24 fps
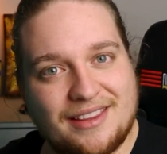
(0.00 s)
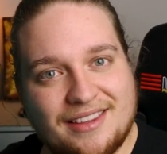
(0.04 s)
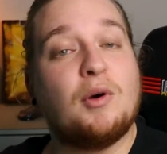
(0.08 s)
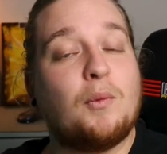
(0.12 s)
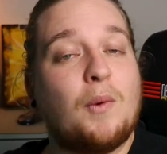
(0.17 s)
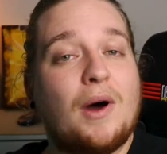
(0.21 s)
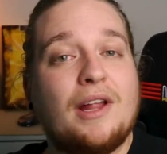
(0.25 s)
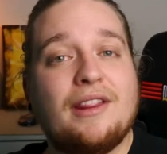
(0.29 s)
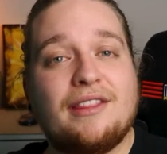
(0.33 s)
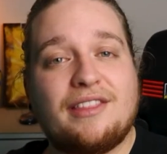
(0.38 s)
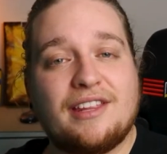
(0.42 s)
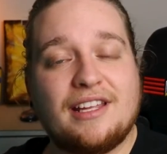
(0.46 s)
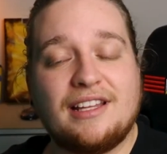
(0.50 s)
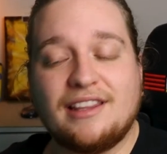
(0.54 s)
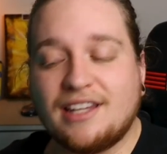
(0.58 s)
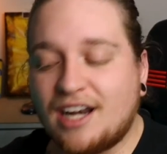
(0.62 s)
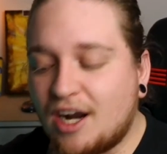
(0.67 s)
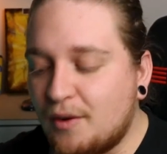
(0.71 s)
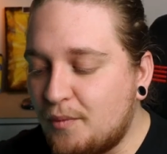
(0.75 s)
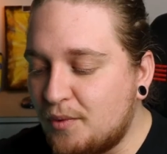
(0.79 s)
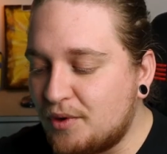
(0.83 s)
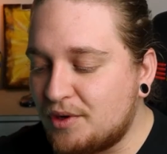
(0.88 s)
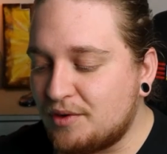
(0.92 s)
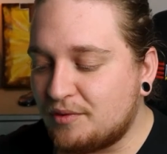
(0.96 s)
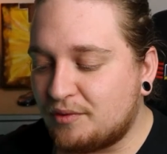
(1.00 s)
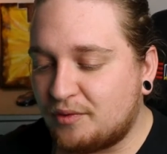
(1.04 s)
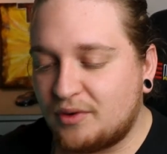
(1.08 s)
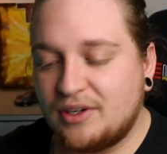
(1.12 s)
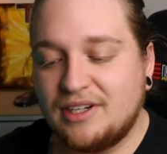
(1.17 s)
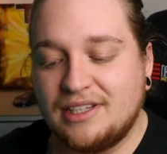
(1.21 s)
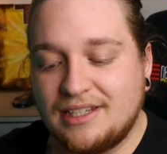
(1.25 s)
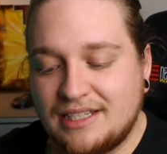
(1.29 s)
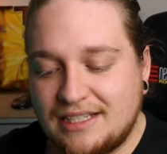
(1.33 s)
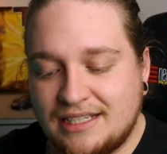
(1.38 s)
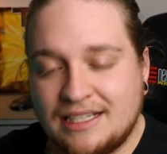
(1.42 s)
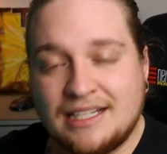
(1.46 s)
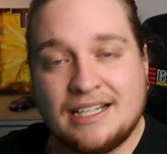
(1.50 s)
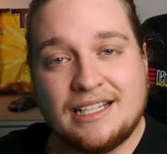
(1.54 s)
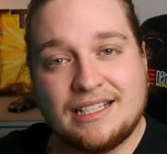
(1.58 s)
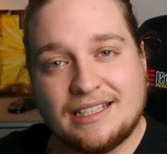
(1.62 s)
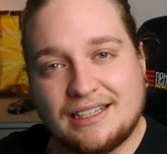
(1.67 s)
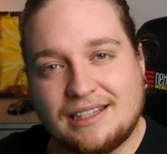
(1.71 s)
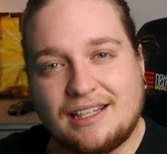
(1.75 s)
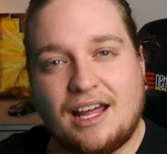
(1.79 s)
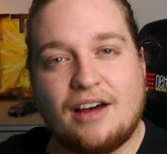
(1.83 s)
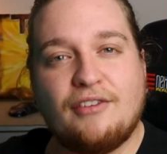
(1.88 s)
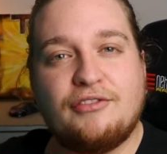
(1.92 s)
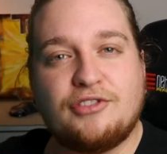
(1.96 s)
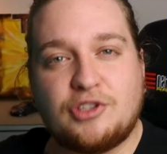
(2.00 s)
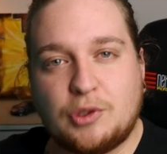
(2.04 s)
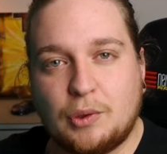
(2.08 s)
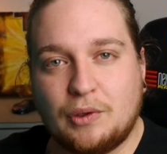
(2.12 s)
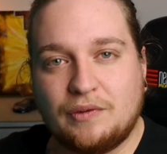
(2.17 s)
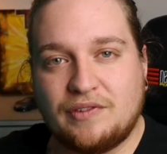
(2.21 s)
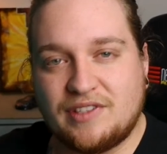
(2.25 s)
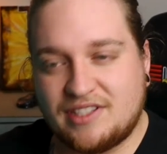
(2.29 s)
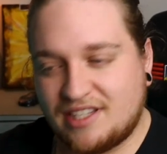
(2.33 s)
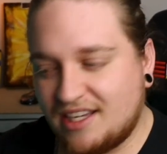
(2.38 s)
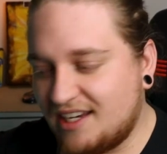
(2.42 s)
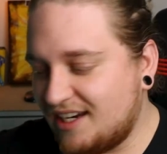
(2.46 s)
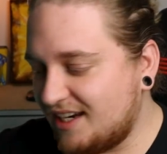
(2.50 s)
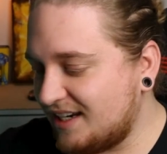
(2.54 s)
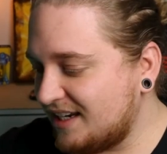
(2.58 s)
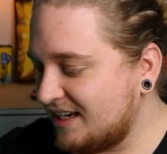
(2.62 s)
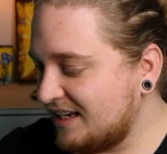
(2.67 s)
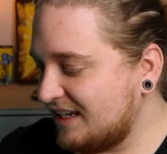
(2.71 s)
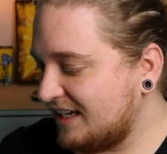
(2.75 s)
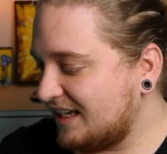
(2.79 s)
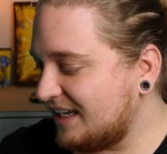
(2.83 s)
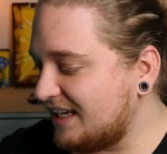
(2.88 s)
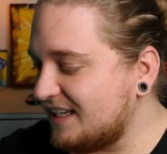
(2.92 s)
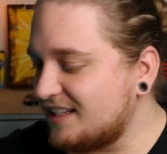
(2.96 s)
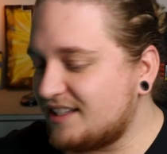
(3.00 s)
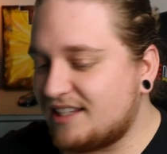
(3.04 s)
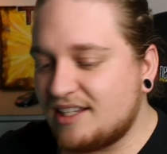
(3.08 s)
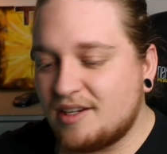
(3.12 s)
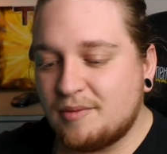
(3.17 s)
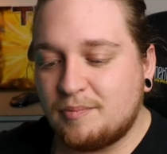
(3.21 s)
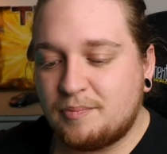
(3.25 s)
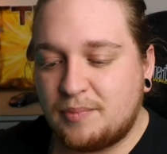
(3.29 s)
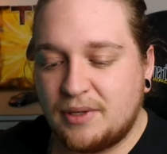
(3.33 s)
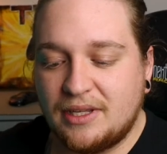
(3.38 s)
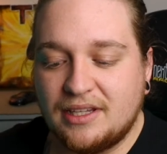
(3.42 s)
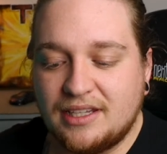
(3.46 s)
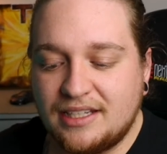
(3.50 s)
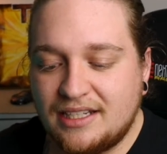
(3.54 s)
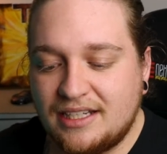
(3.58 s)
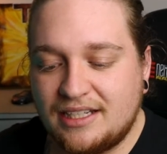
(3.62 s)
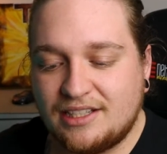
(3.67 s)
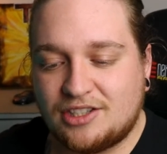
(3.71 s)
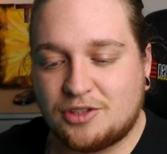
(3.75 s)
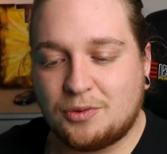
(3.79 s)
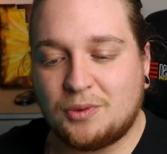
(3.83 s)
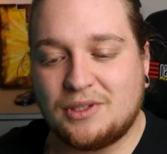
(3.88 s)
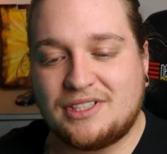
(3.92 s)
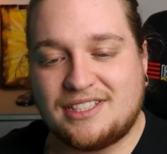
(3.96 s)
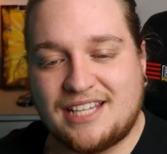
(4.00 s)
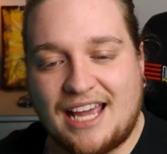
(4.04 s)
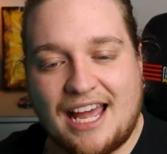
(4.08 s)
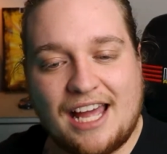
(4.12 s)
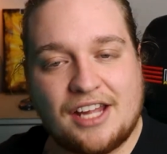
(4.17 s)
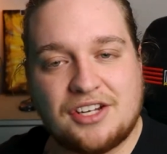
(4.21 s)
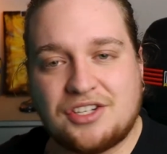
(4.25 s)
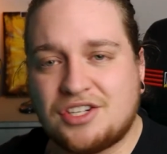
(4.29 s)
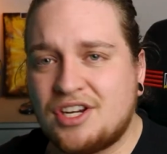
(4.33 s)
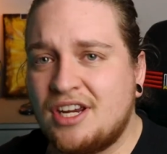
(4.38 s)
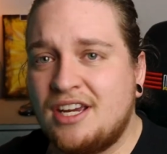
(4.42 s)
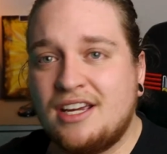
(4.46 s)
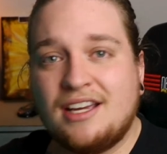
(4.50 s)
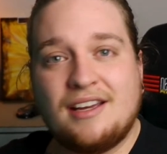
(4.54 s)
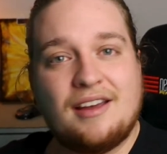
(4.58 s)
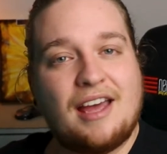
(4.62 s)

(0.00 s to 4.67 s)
But one thing that I would have really loved to have seen is the ability to attach